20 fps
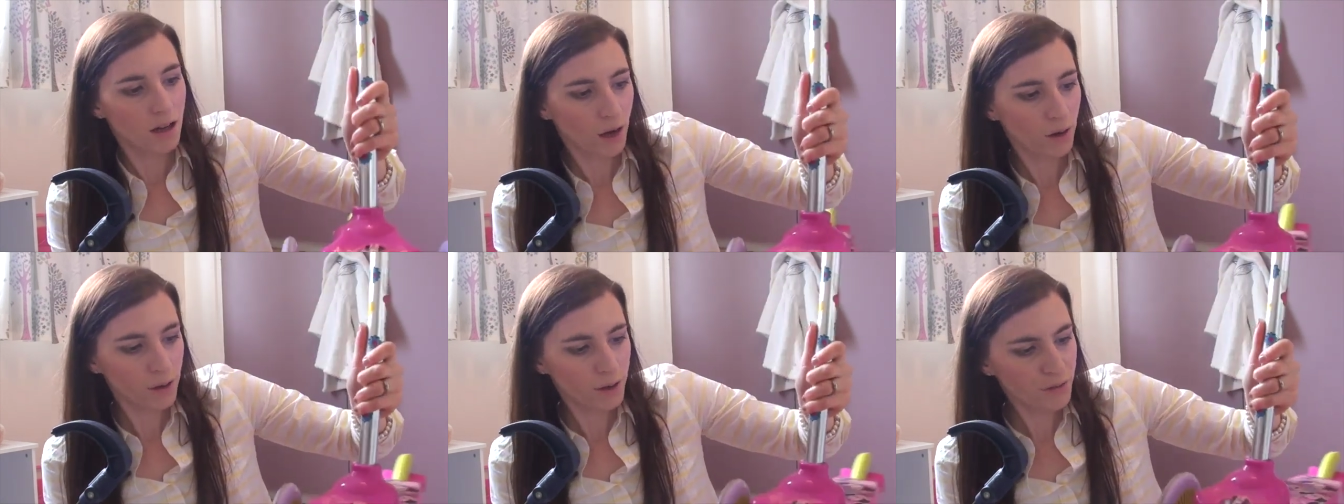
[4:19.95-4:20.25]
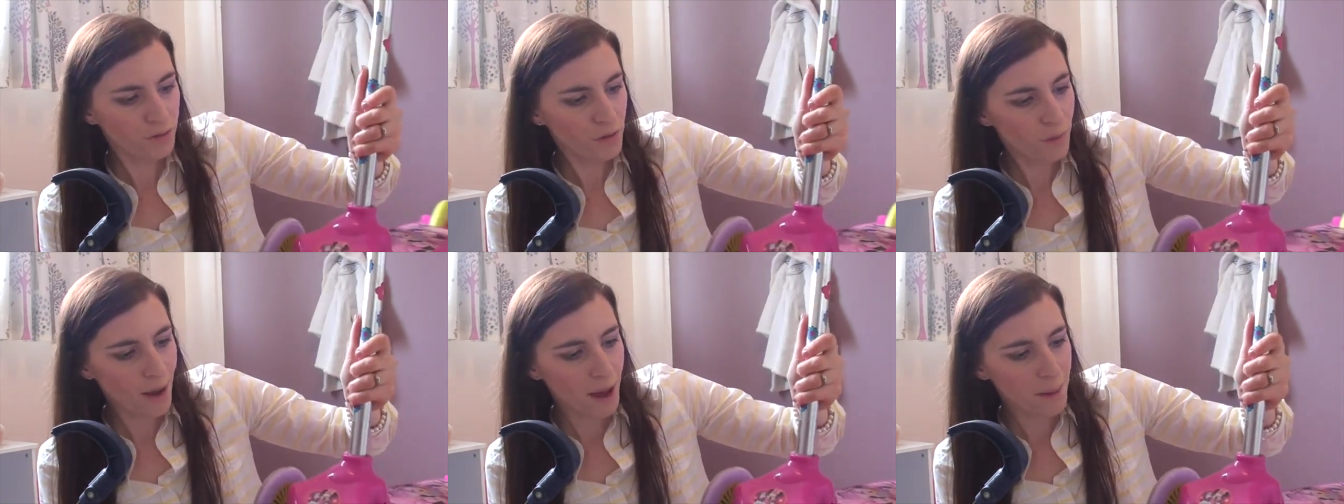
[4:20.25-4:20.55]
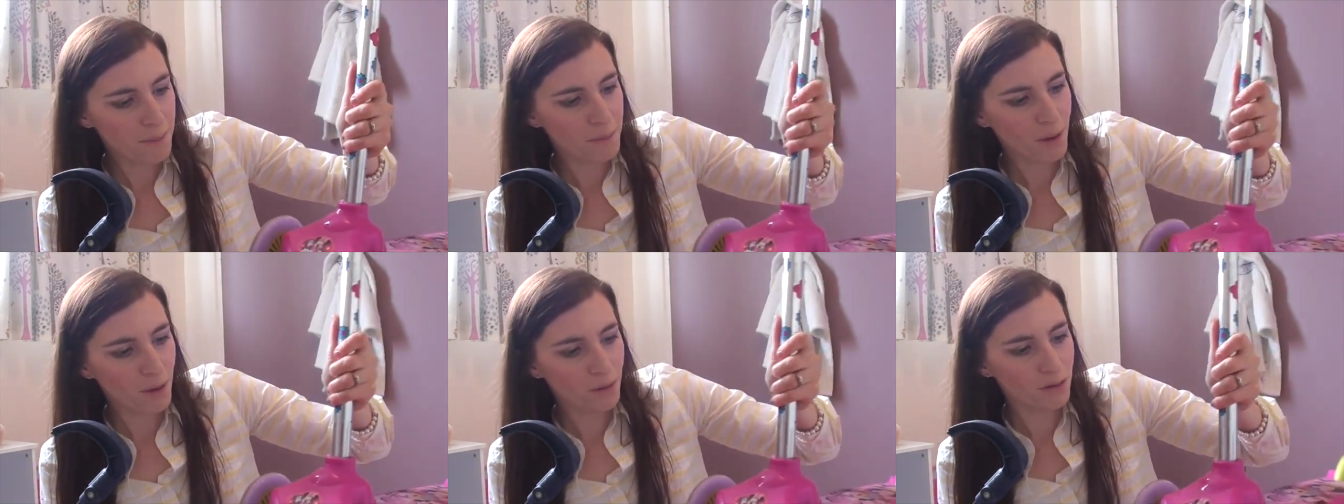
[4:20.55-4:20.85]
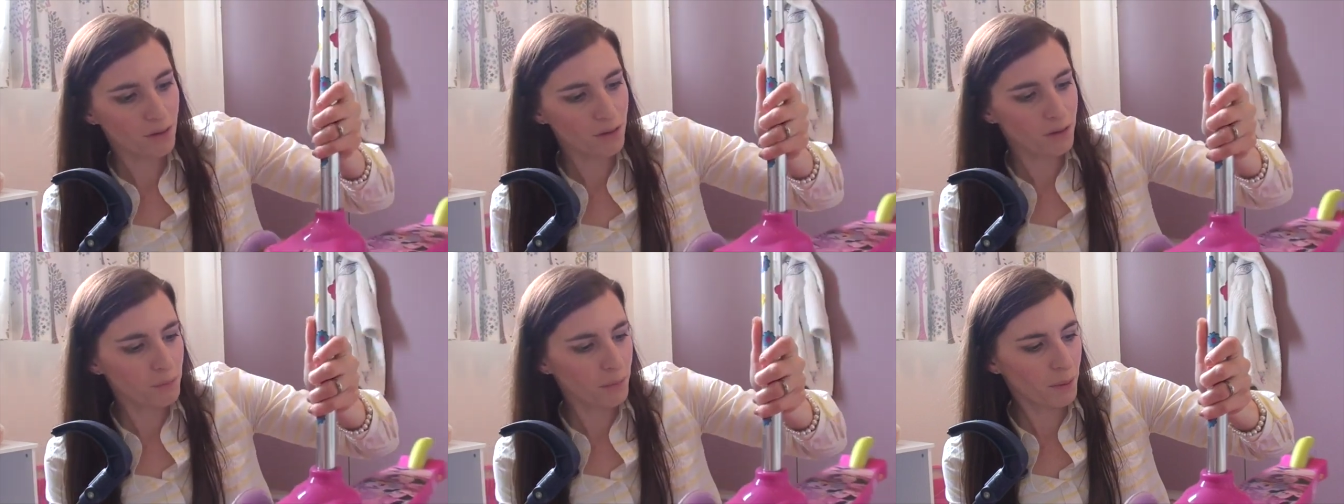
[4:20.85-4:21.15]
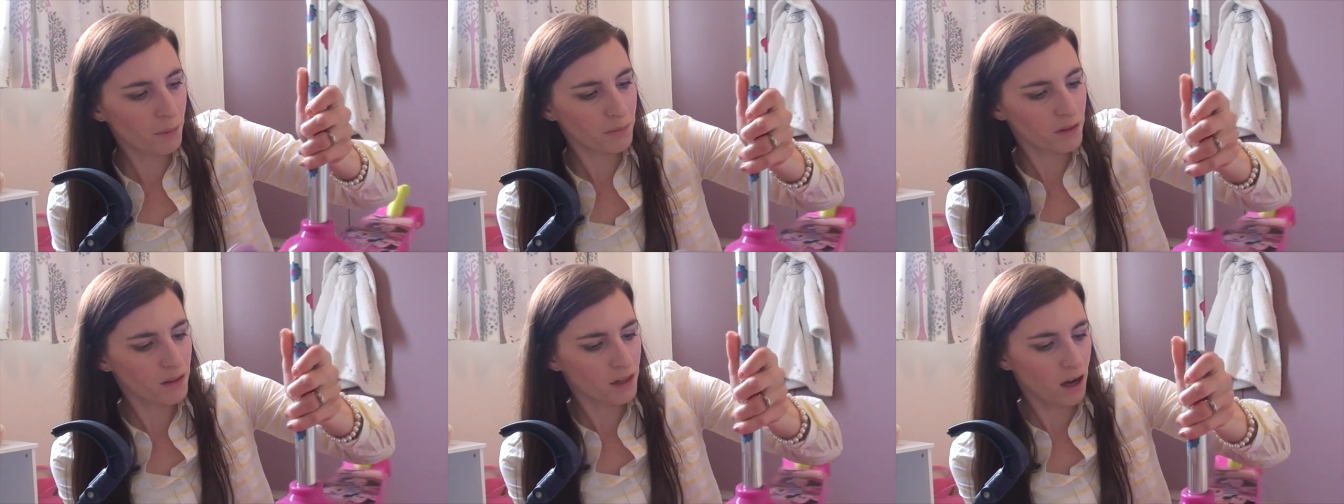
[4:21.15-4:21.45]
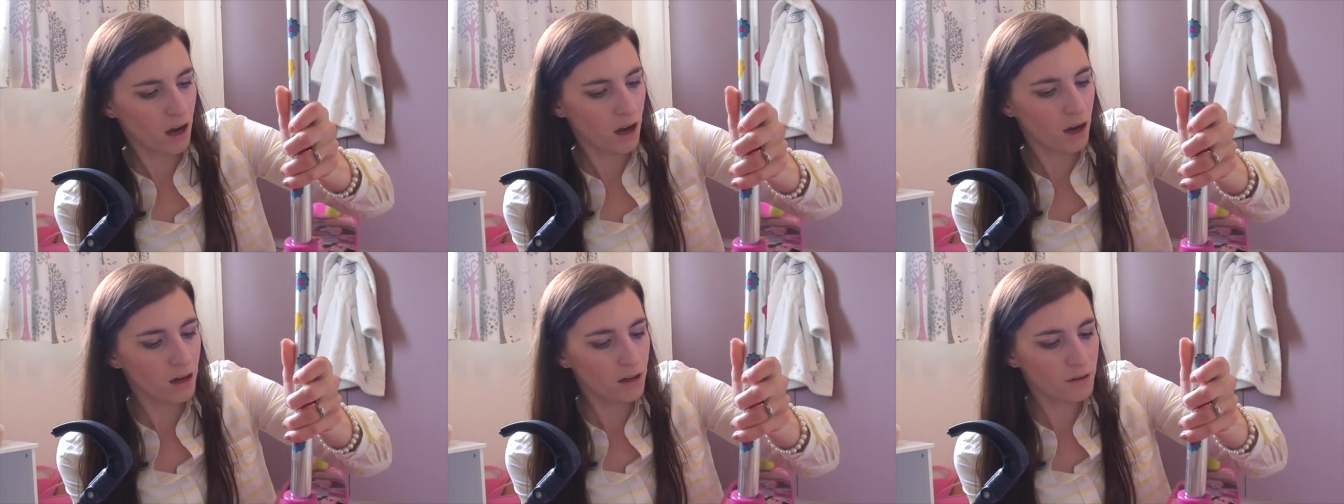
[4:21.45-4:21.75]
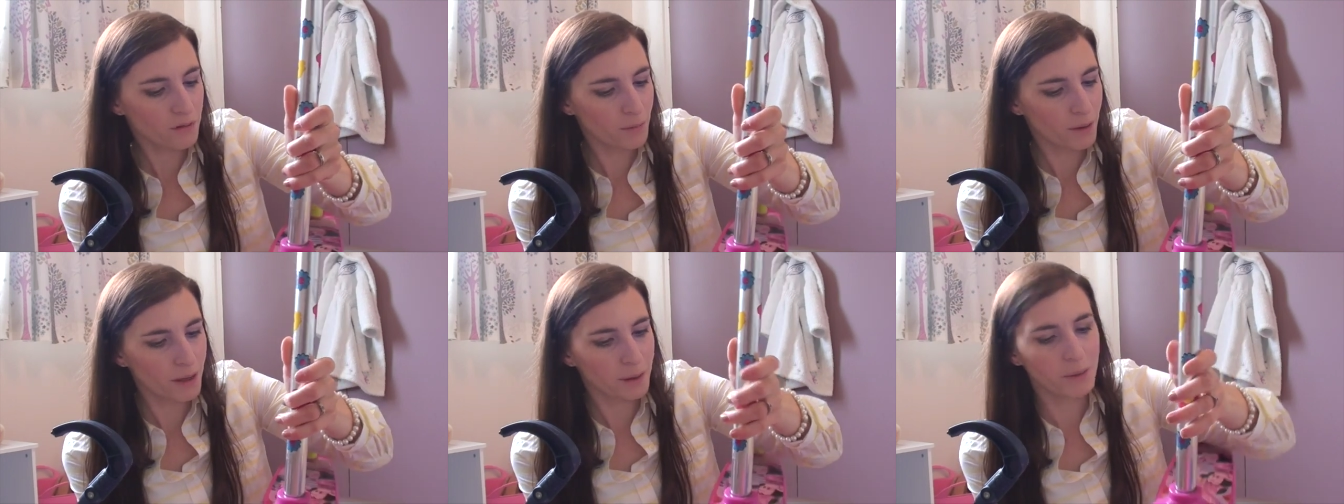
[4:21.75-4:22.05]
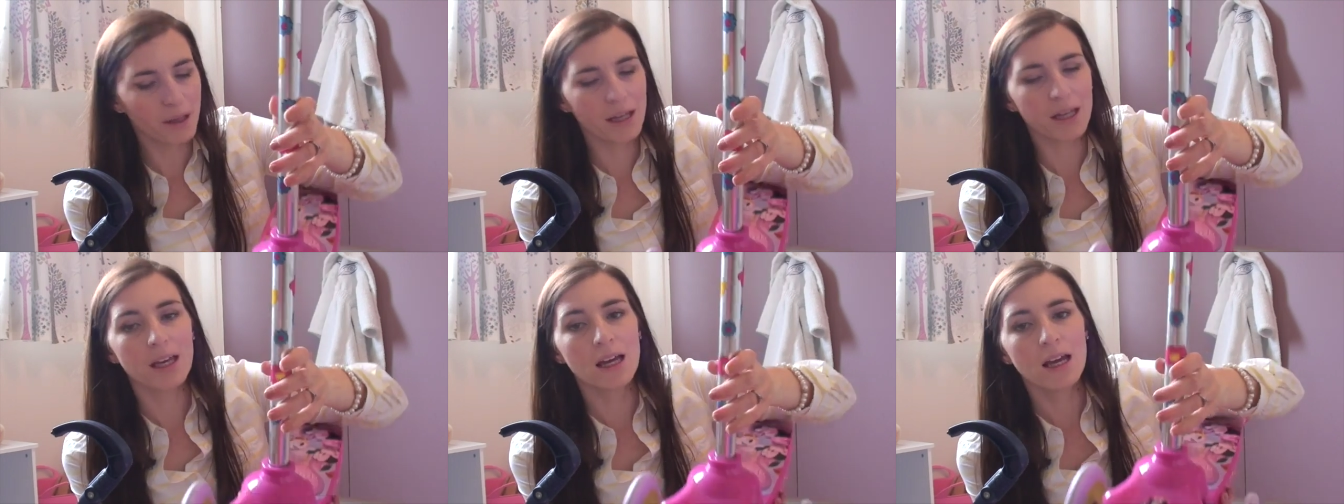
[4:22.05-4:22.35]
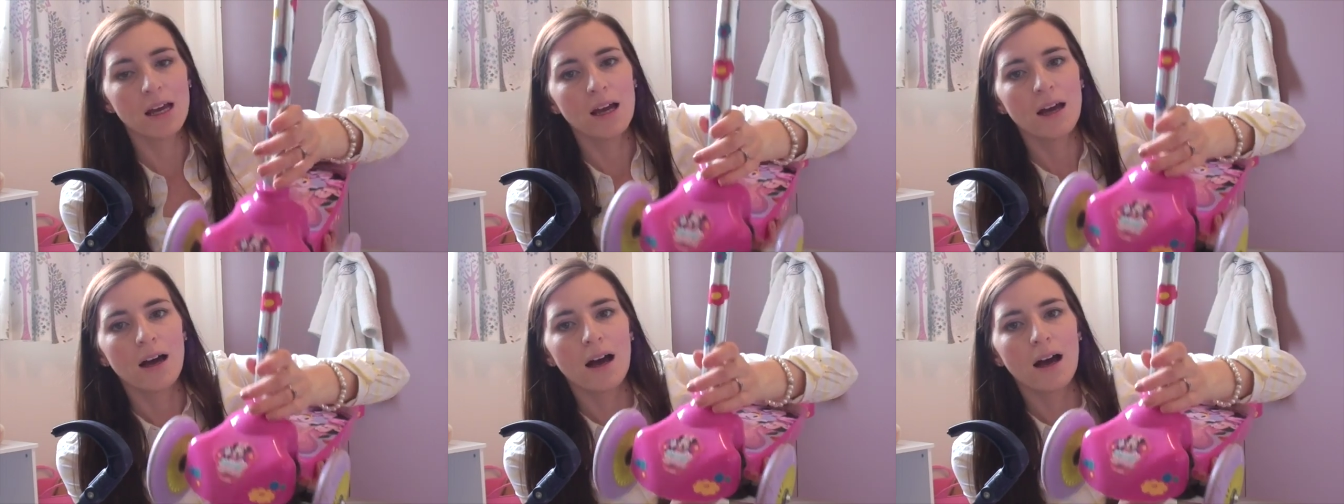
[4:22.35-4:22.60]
only for about a month month and a half maybe